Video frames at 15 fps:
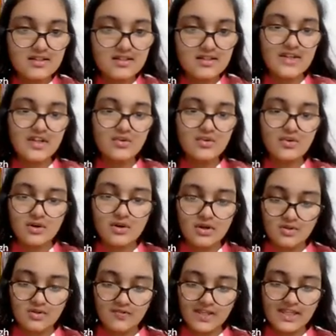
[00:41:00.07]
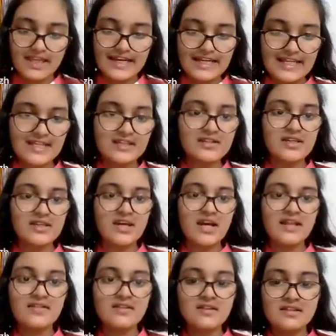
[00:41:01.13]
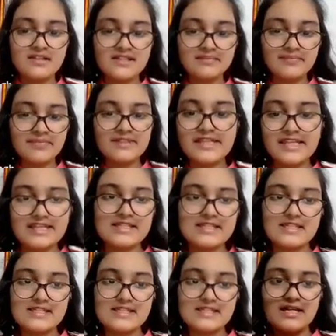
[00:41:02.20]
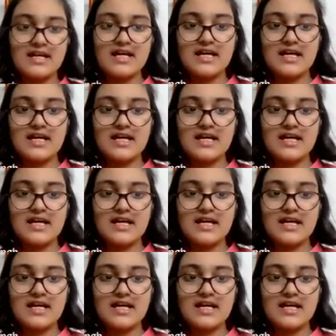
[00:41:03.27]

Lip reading: So, we'll go with heading 3 and the simple text is